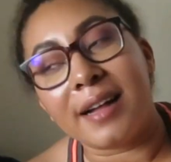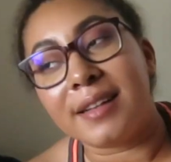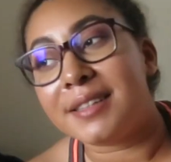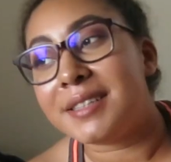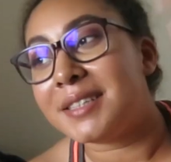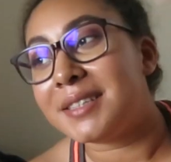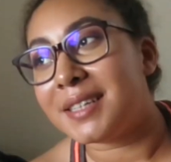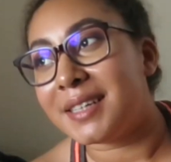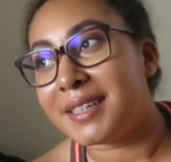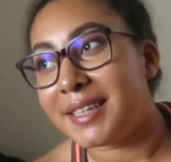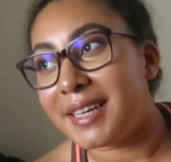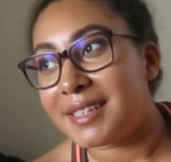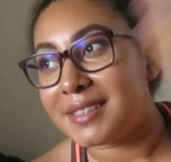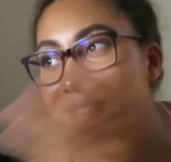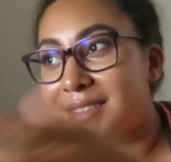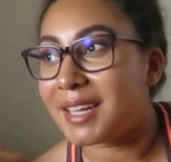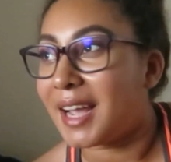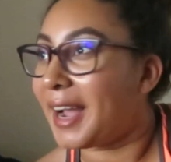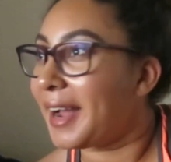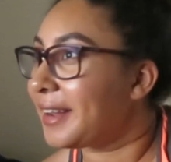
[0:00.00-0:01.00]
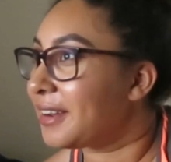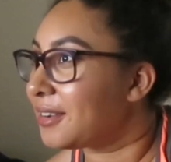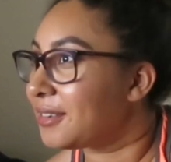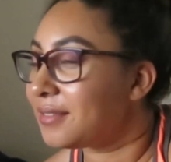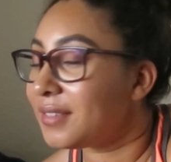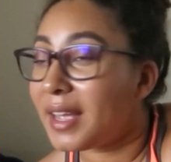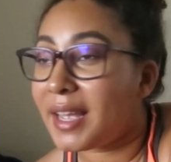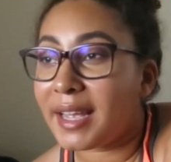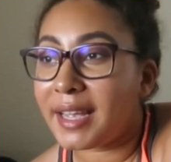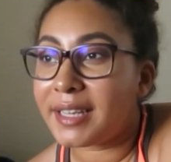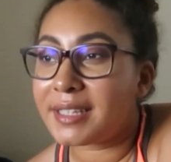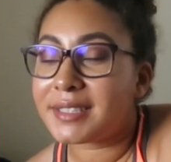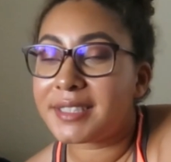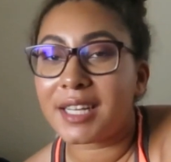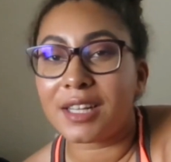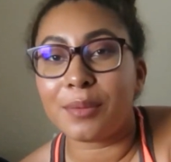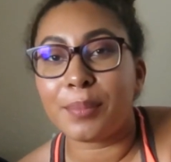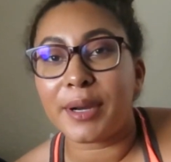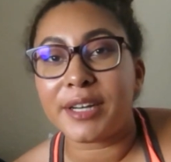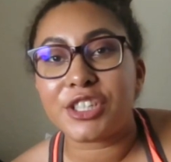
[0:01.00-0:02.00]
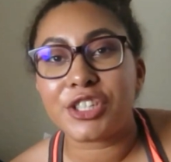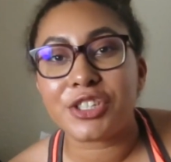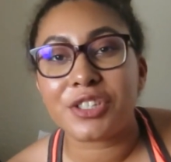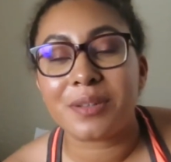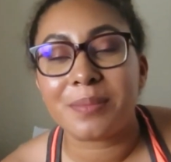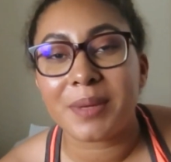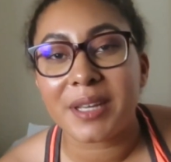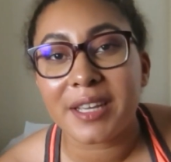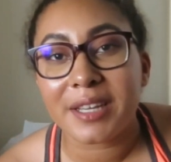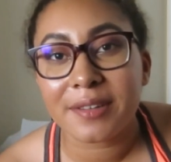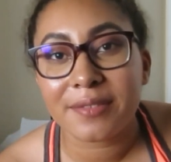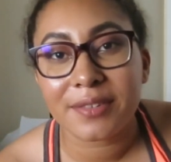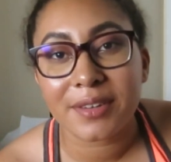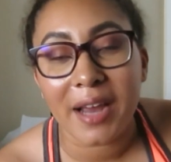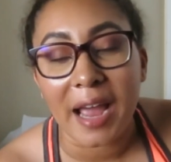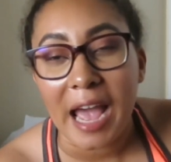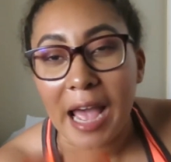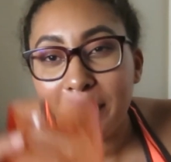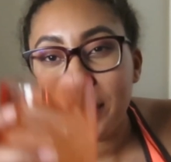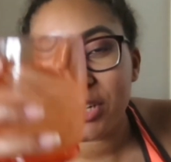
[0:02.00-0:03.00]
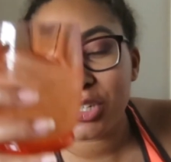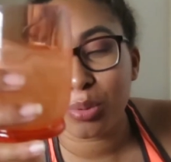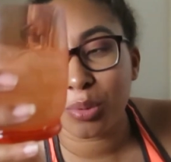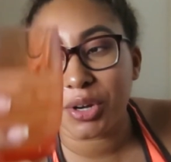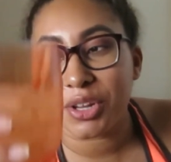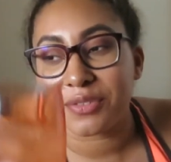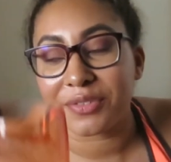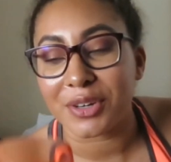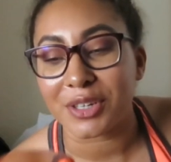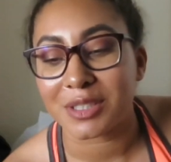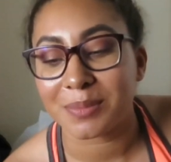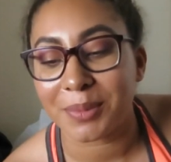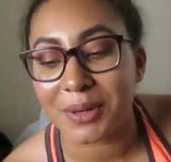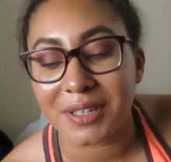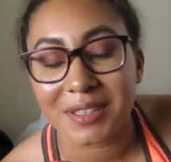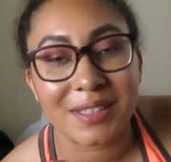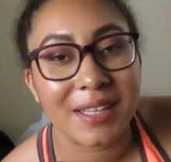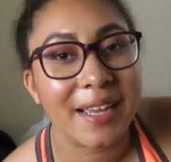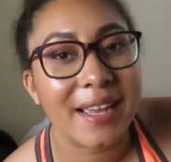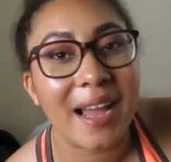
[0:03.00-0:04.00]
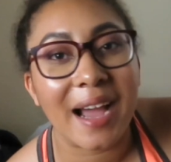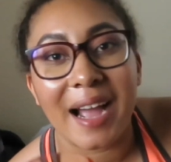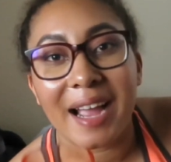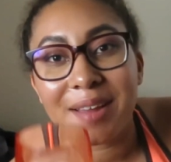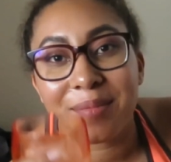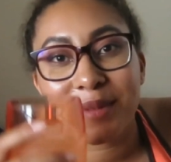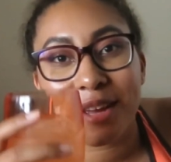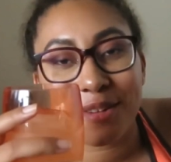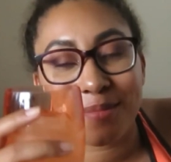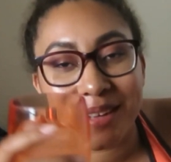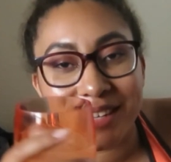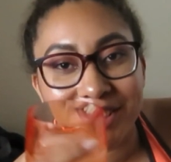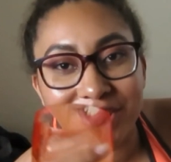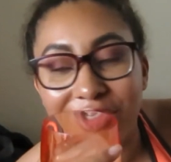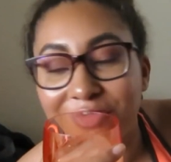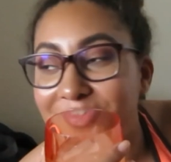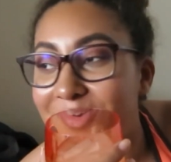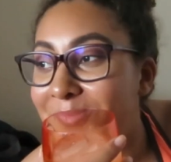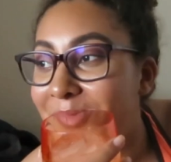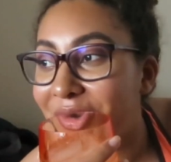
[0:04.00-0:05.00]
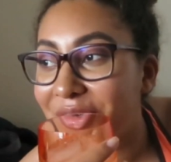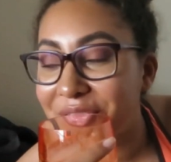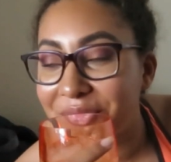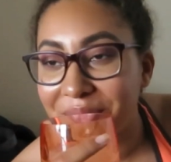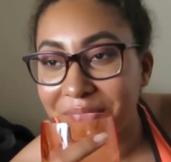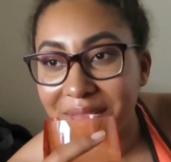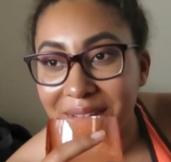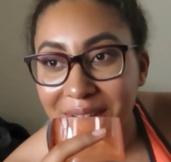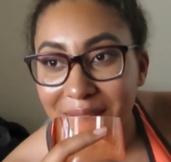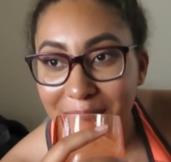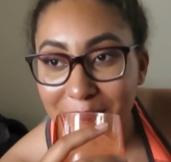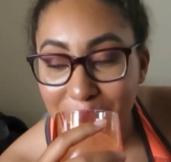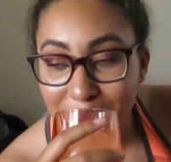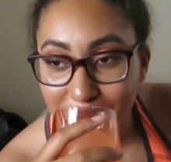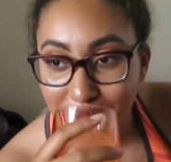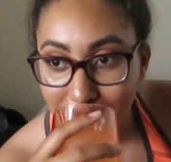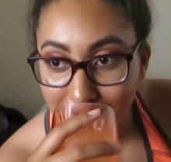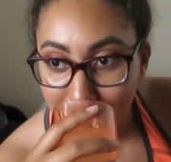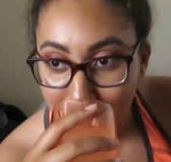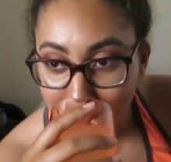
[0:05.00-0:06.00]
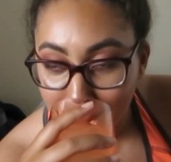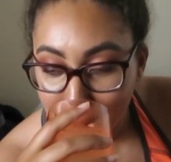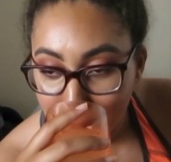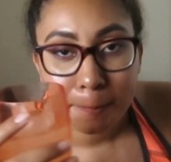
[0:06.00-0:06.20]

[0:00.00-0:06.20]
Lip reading: This is, I guess, kind of a celebration to me for happy 21st birthday. I made myself a margarita.